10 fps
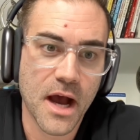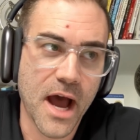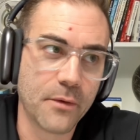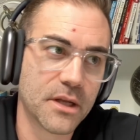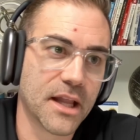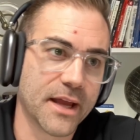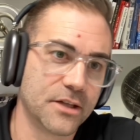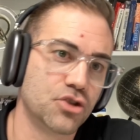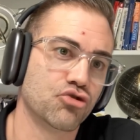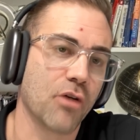I would
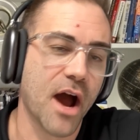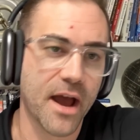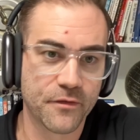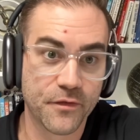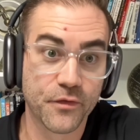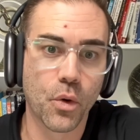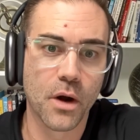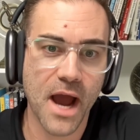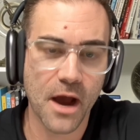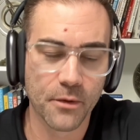like drive
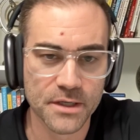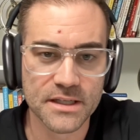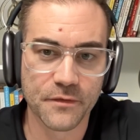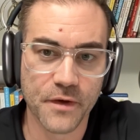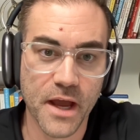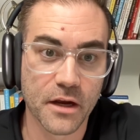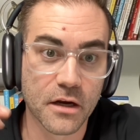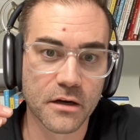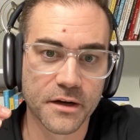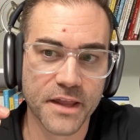4 hours if I
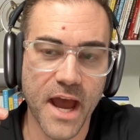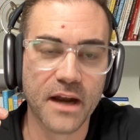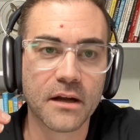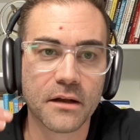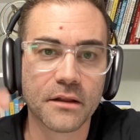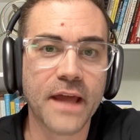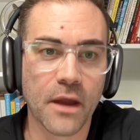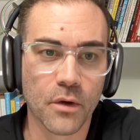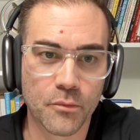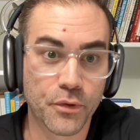heard that
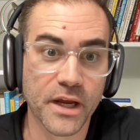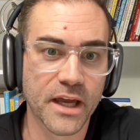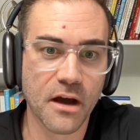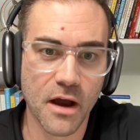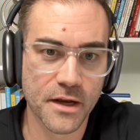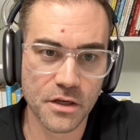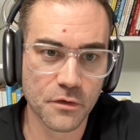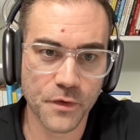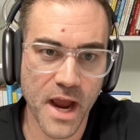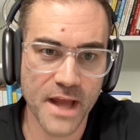they were bringing on new
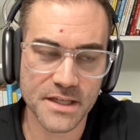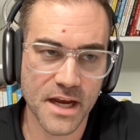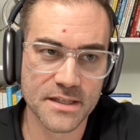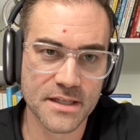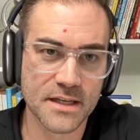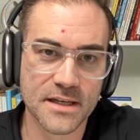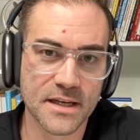franchisees,